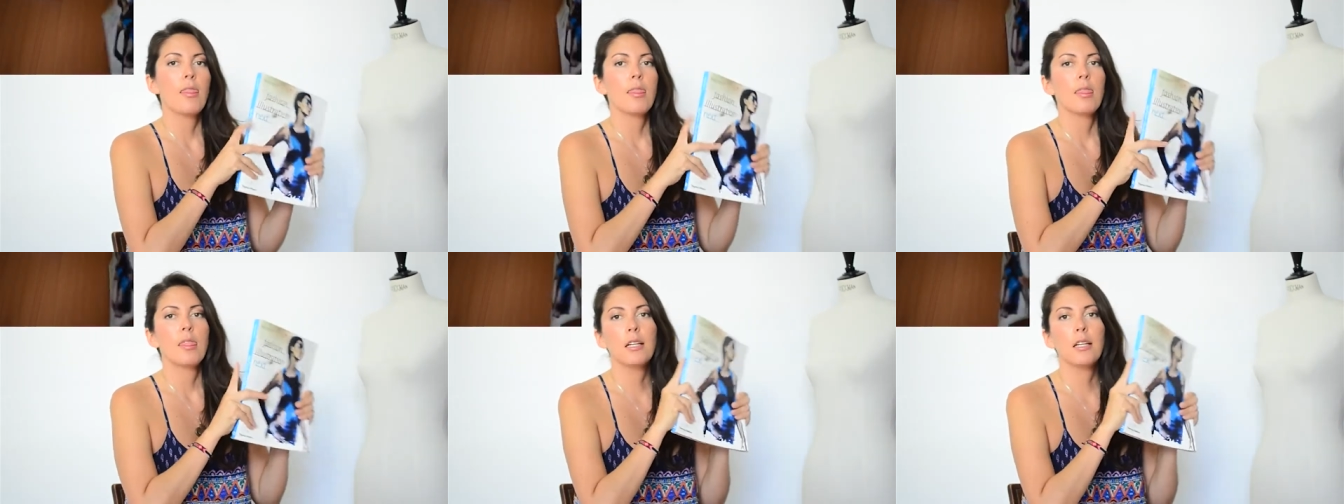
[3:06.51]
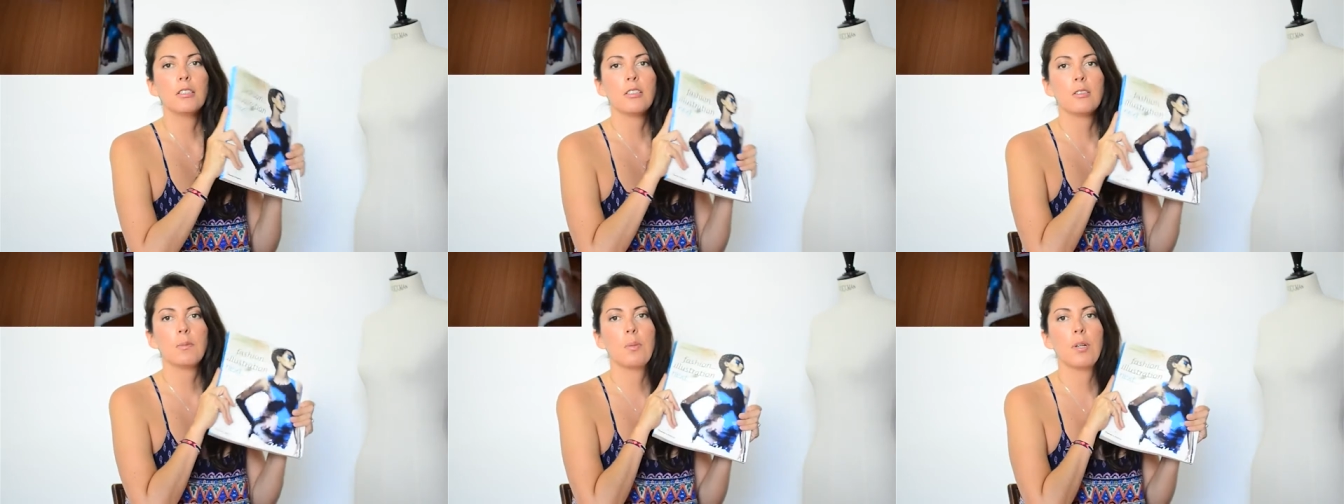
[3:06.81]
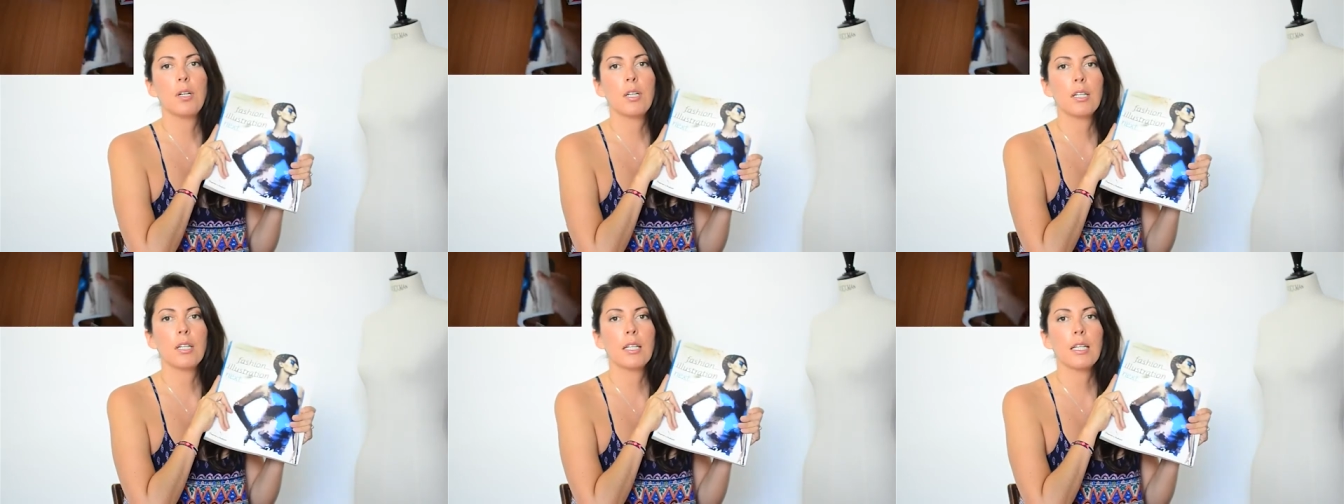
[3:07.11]
This
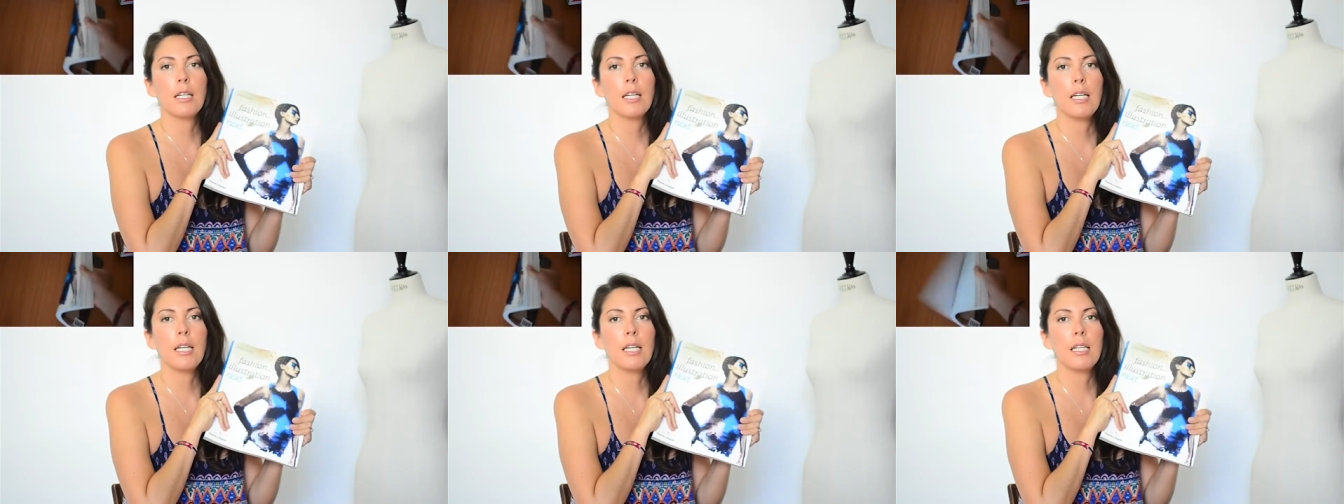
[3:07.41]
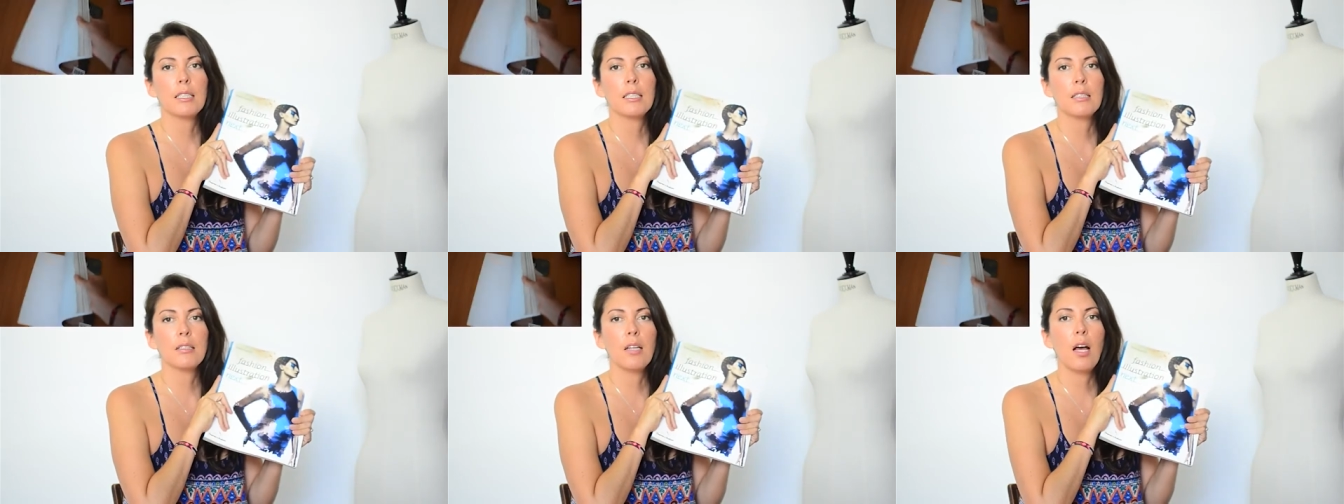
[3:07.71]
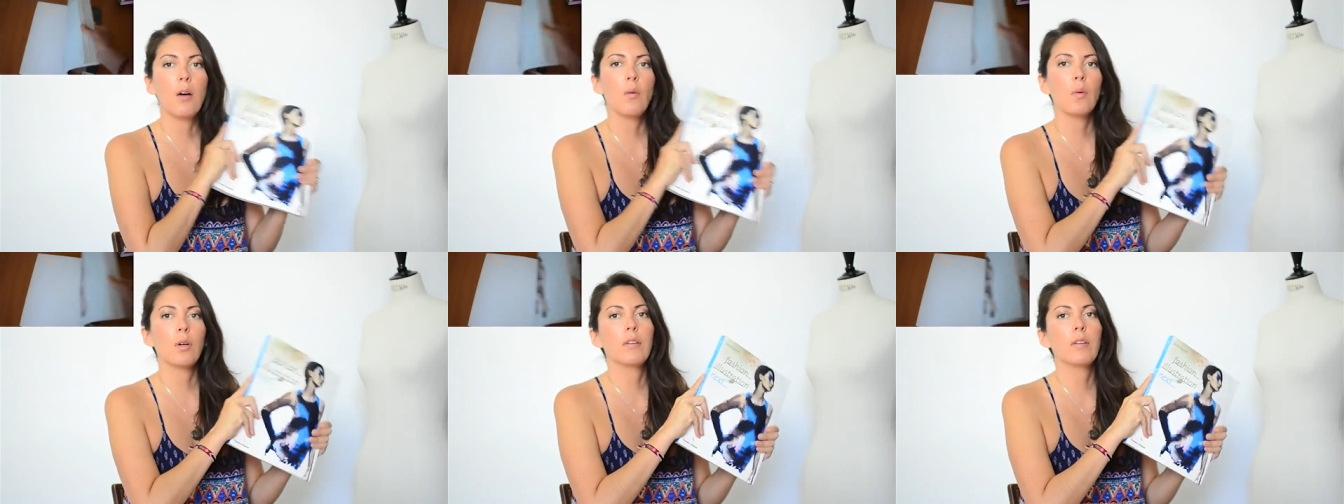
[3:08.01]
book is
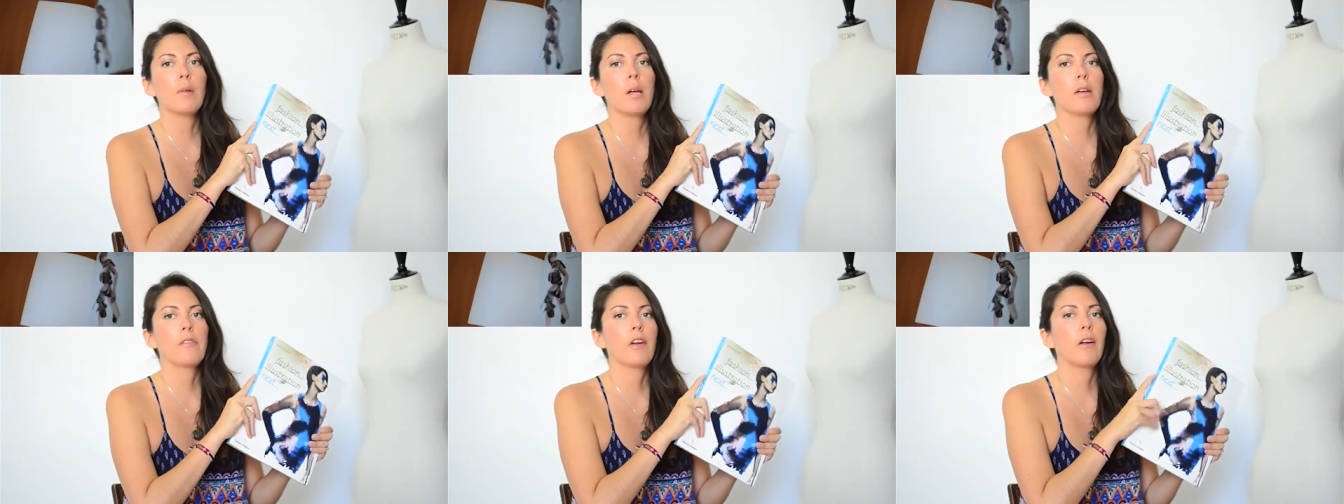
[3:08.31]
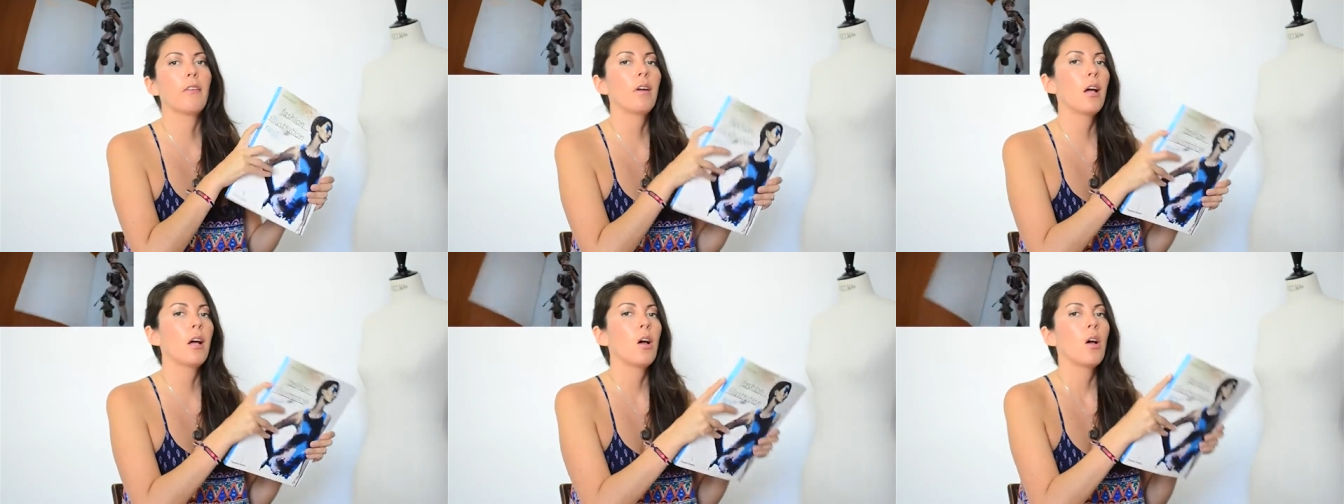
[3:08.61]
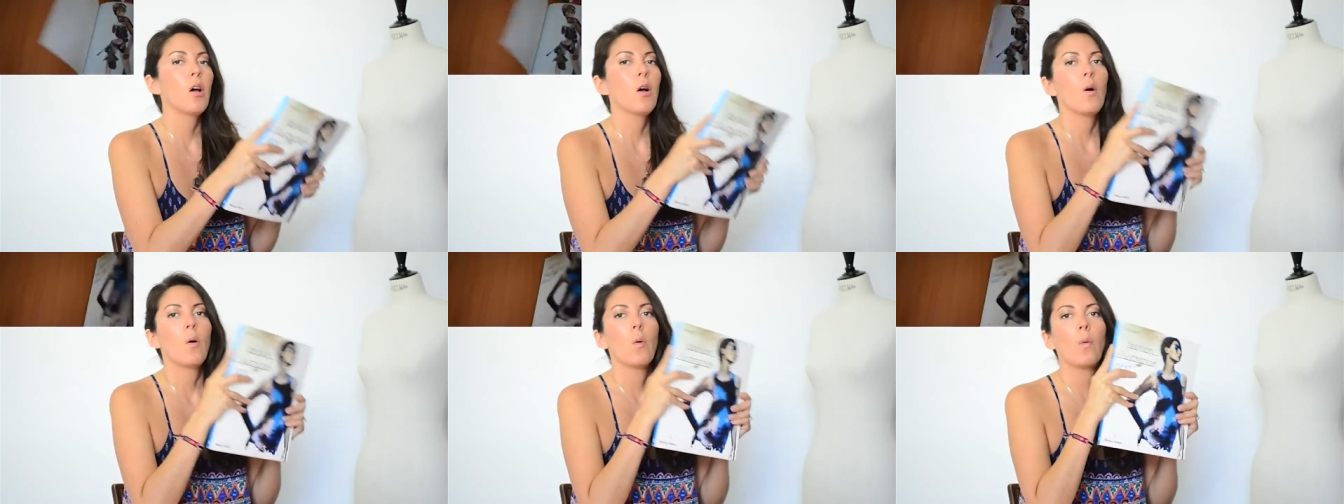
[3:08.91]
not one of my favorite.
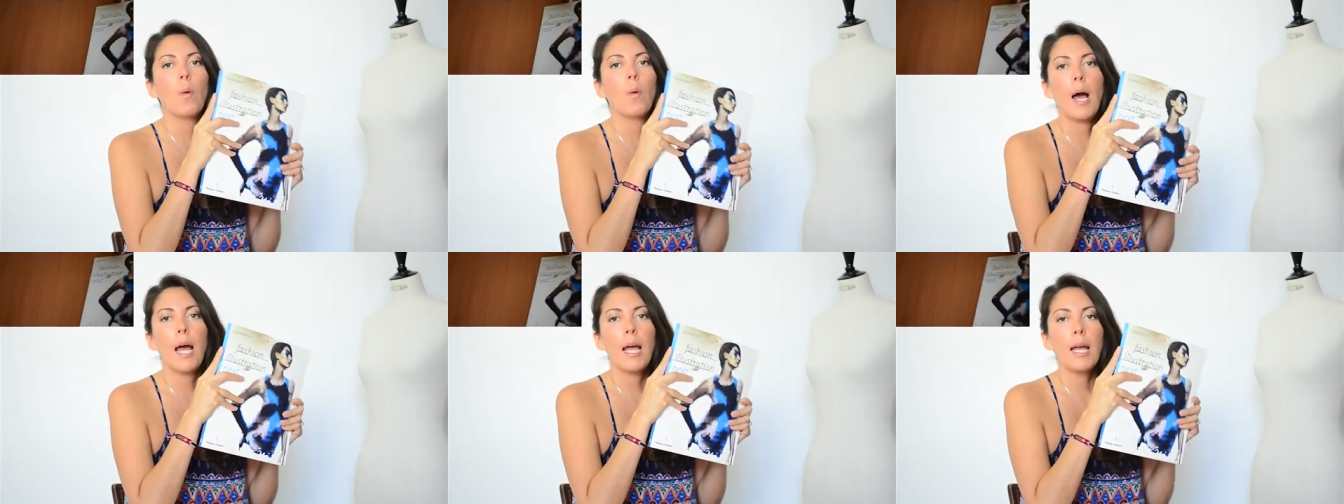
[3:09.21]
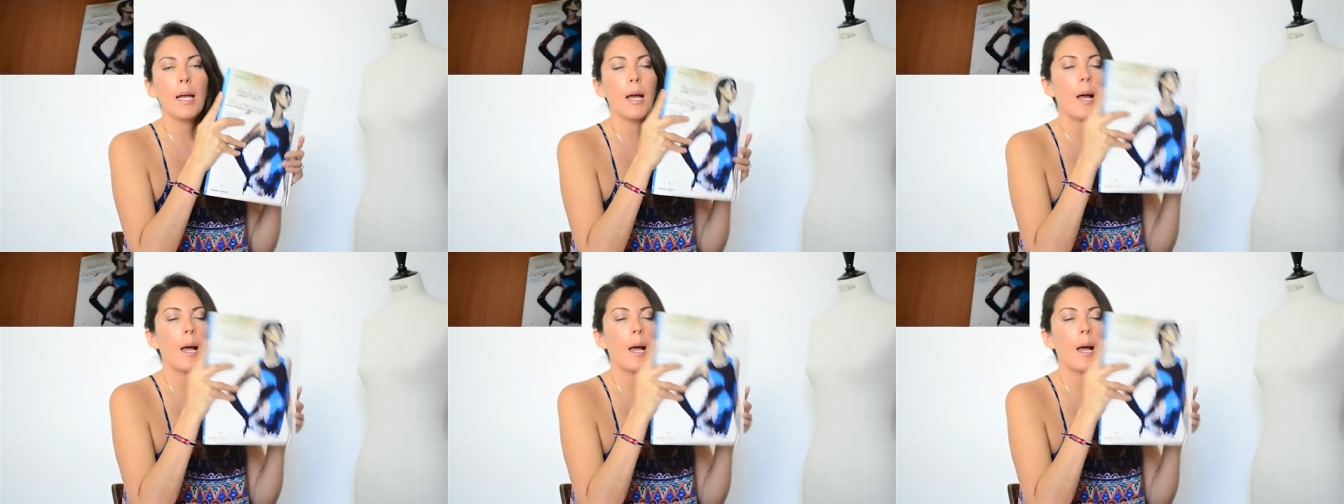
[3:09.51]
Why?